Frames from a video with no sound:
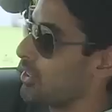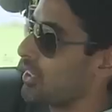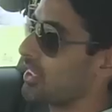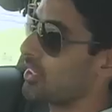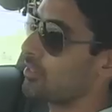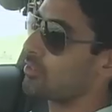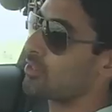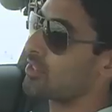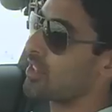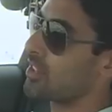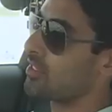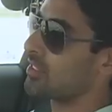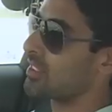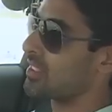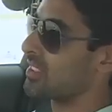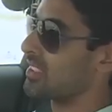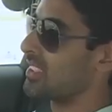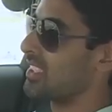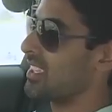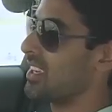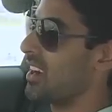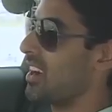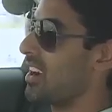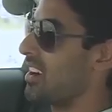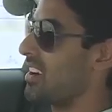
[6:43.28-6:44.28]
I've driven
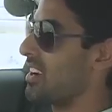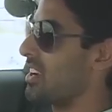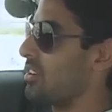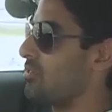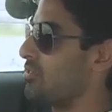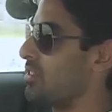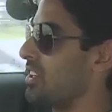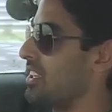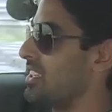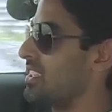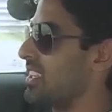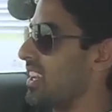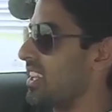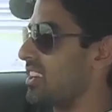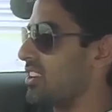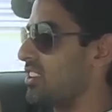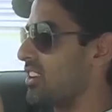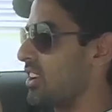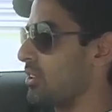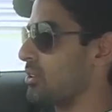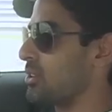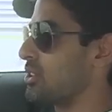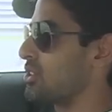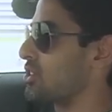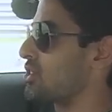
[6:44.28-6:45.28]
the R eight V ten
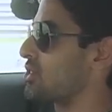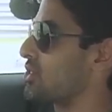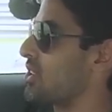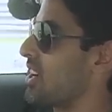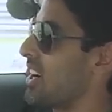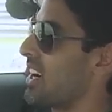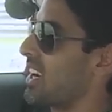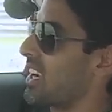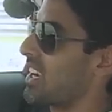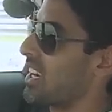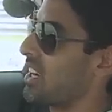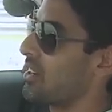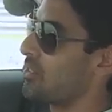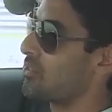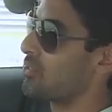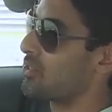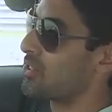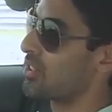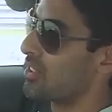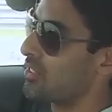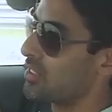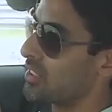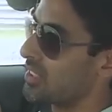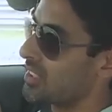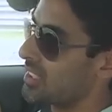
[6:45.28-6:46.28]
around this track. I've
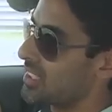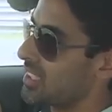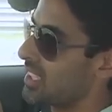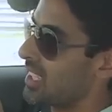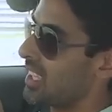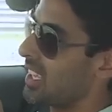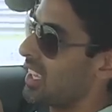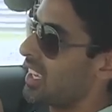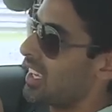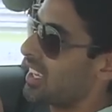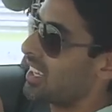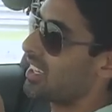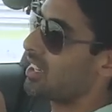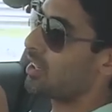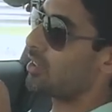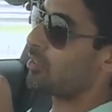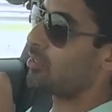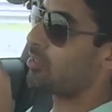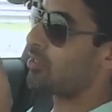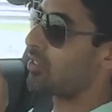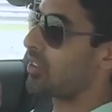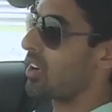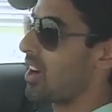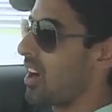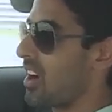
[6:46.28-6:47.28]
driven
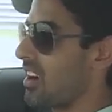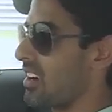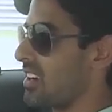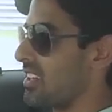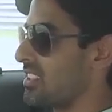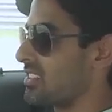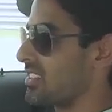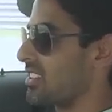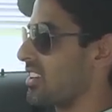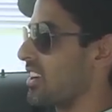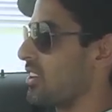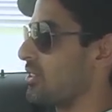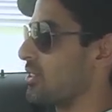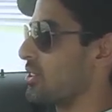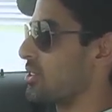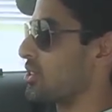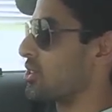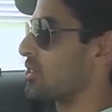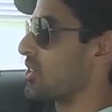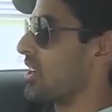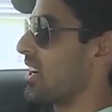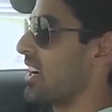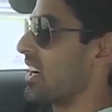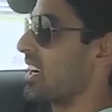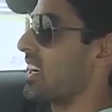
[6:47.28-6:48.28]
uh, Ferraris around
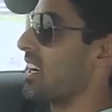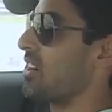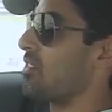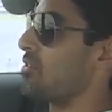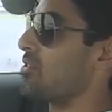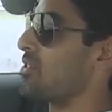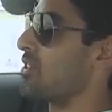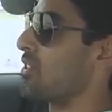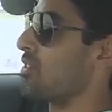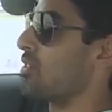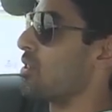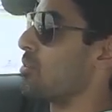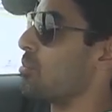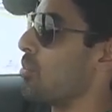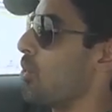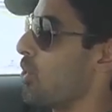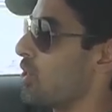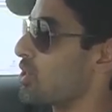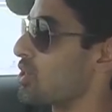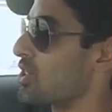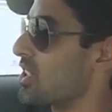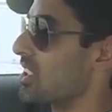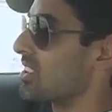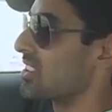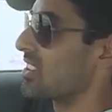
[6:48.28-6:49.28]
this track. I've driven
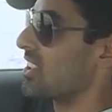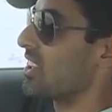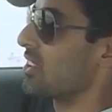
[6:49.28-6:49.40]
Porsches